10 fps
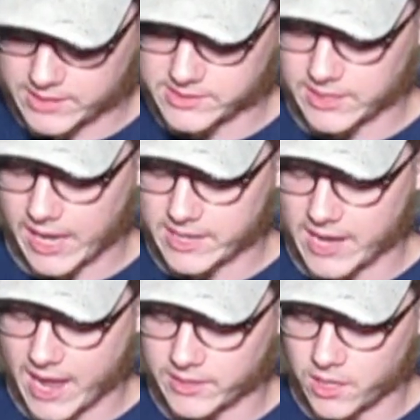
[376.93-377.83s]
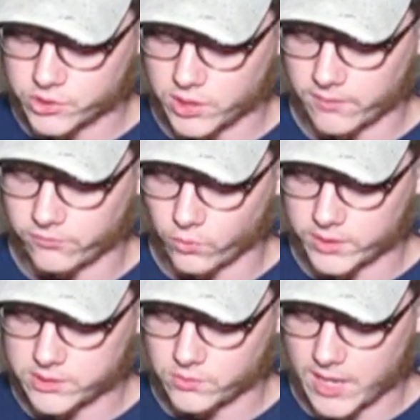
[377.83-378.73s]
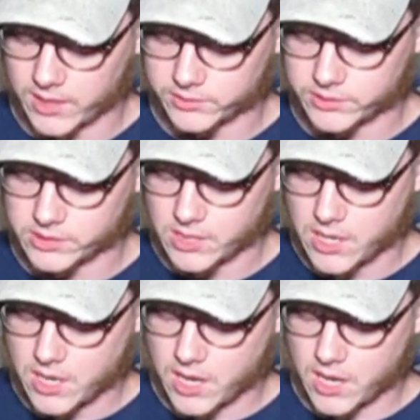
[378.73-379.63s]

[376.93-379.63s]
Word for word: sitting at $942.